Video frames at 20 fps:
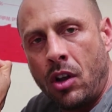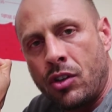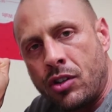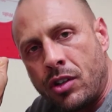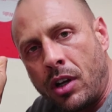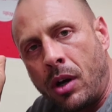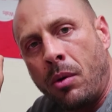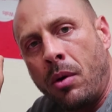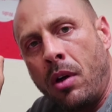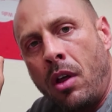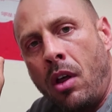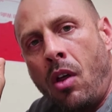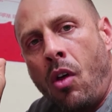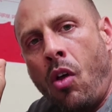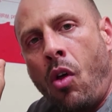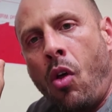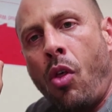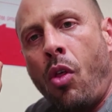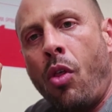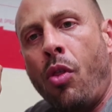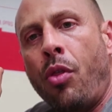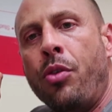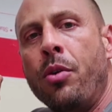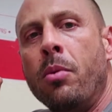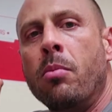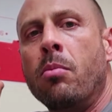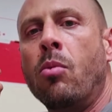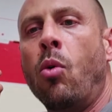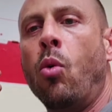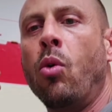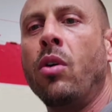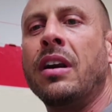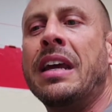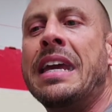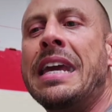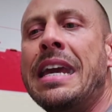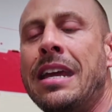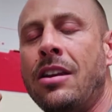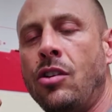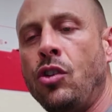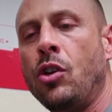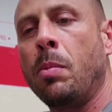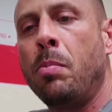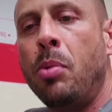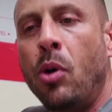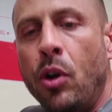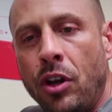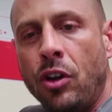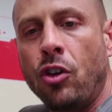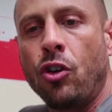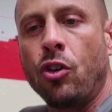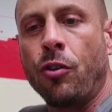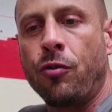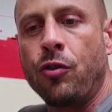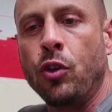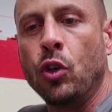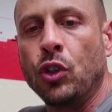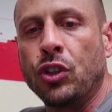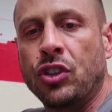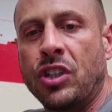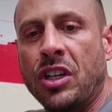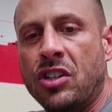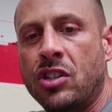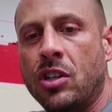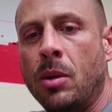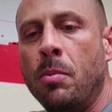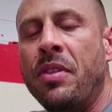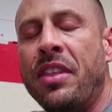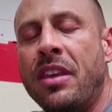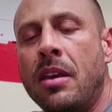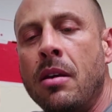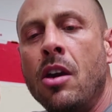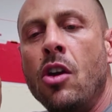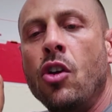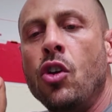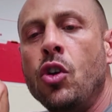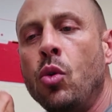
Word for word: So the more heat you're putting in your fuel system, the,